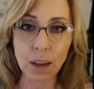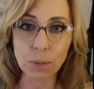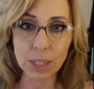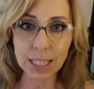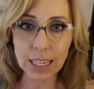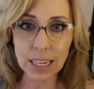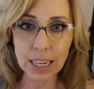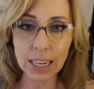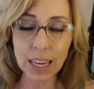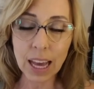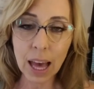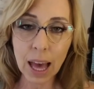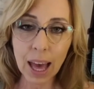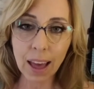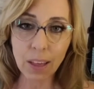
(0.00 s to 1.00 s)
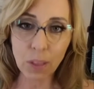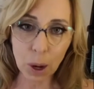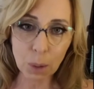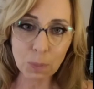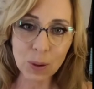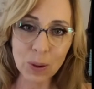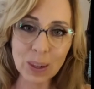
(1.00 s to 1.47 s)
tea. And
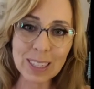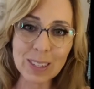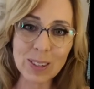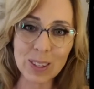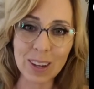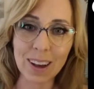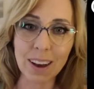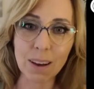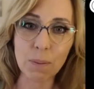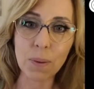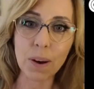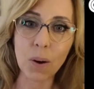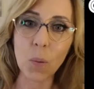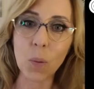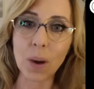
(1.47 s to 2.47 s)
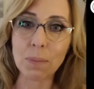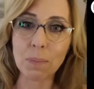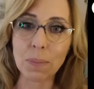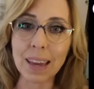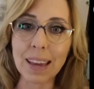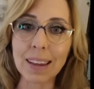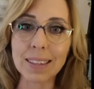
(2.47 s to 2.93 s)
then I'm going to talk about what
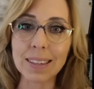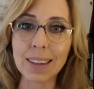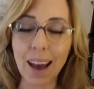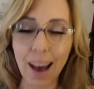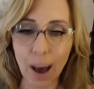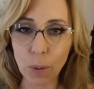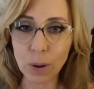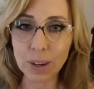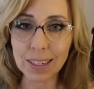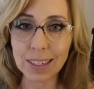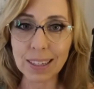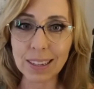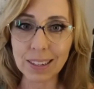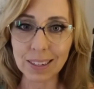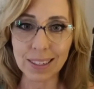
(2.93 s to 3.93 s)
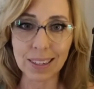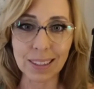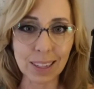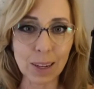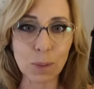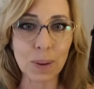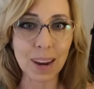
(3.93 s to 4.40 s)
makes our tea just a
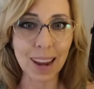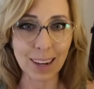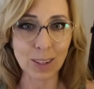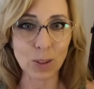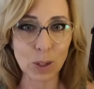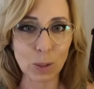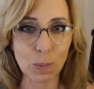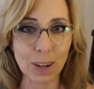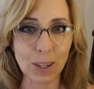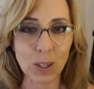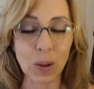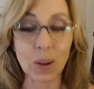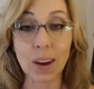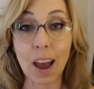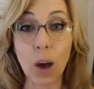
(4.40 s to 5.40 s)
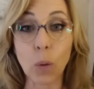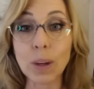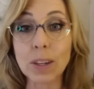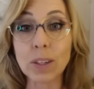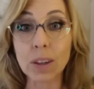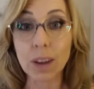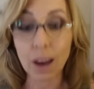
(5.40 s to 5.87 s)
little bit extra special and how
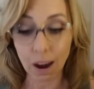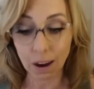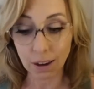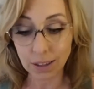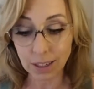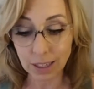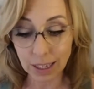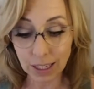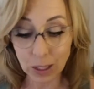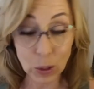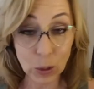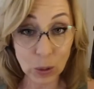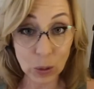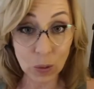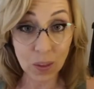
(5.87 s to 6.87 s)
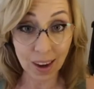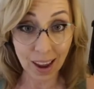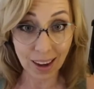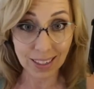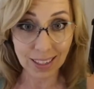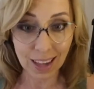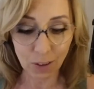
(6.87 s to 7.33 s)
we took our tea to the
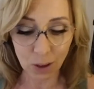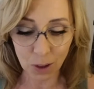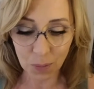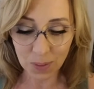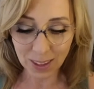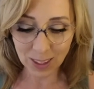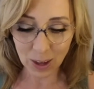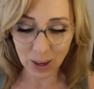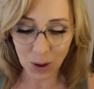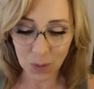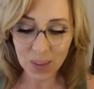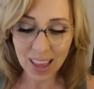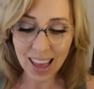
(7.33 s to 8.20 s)
next level. So